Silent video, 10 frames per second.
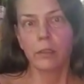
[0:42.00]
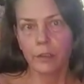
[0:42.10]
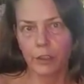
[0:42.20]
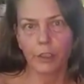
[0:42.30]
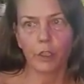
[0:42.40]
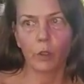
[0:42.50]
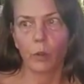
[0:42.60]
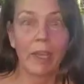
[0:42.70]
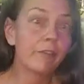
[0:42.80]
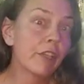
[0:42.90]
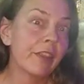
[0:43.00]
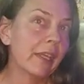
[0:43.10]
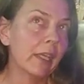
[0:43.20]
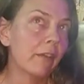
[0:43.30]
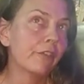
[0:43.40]
you know,
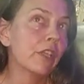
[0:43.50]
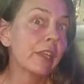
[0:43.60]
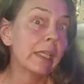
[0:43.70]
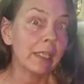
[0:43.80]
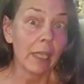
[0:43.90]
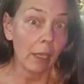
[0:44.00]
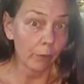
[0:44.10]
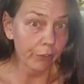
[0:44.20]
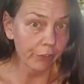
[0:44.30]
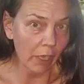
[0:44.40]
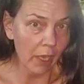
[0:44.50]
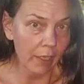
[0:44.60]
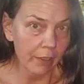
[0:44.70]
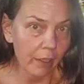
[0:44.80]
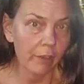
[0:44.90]
everything
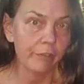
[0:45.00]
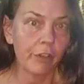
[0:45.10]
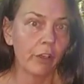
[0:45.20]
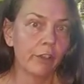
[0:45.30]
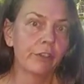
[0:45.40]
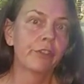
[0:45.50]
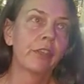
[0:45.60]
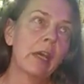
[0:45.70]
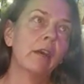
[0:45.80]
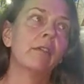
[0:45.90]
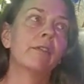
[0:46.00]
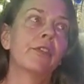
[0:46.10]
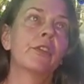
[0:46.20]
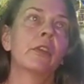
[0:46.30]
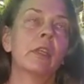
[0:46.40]
outside of
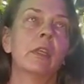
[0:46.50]
ourselves.